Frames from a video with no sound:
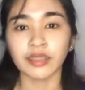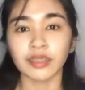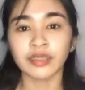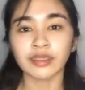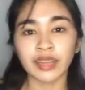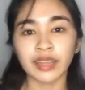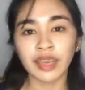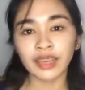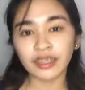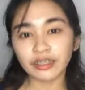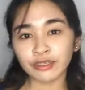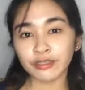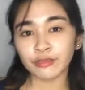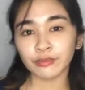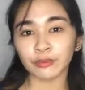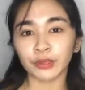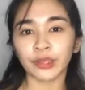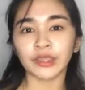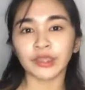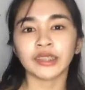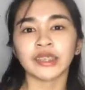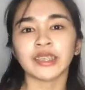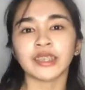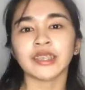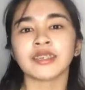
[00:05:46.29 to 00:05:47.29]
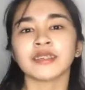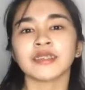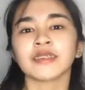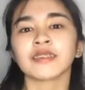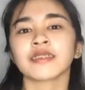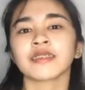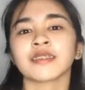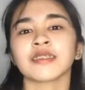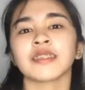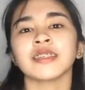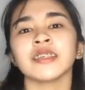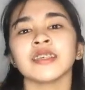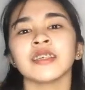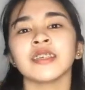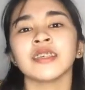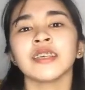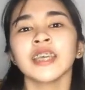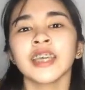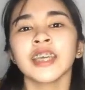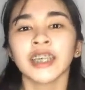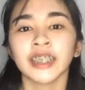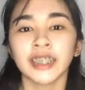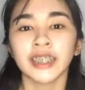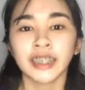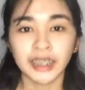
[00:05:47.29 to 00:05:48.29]
The next one is the
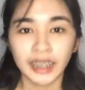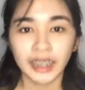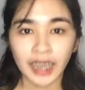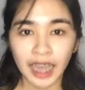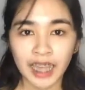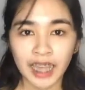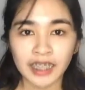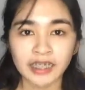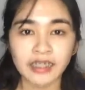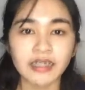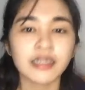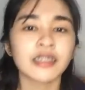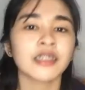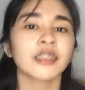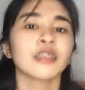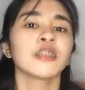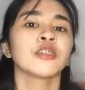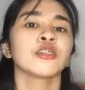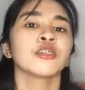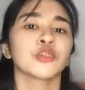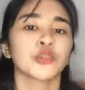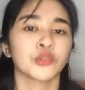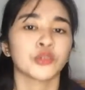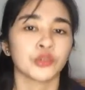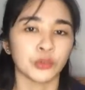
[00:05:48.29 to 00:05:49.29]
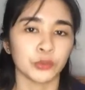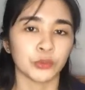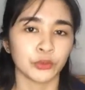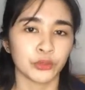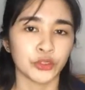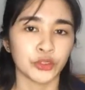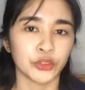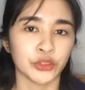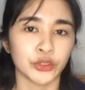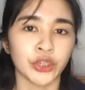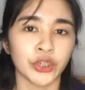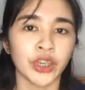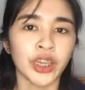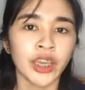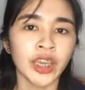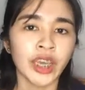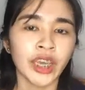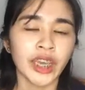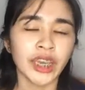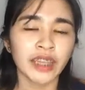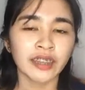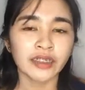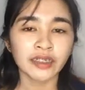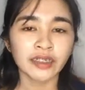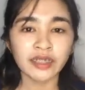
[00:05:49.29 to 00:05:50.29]
cancel culture,
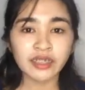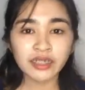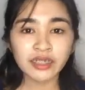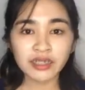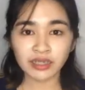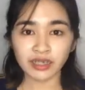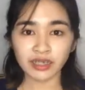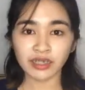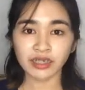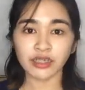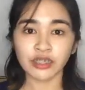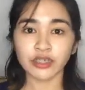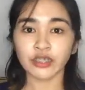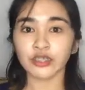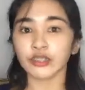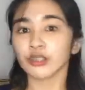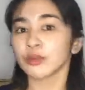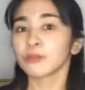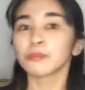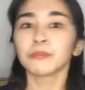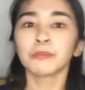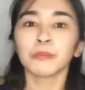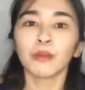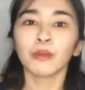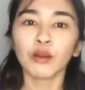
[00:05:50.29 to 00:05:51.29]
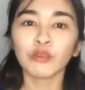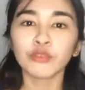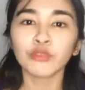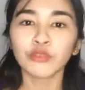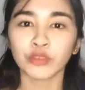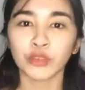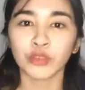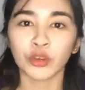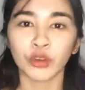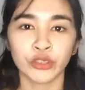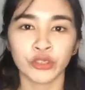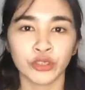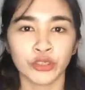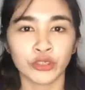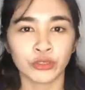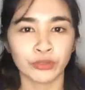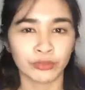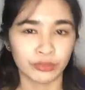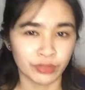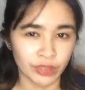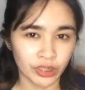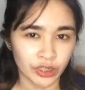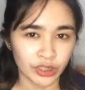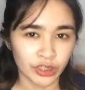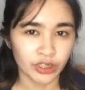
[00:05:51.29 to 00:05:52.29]
and this is the most
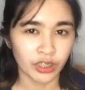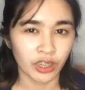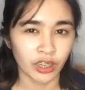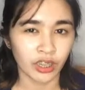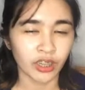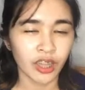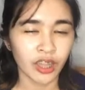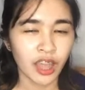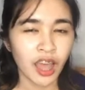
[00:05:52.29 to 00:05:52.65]
controversial.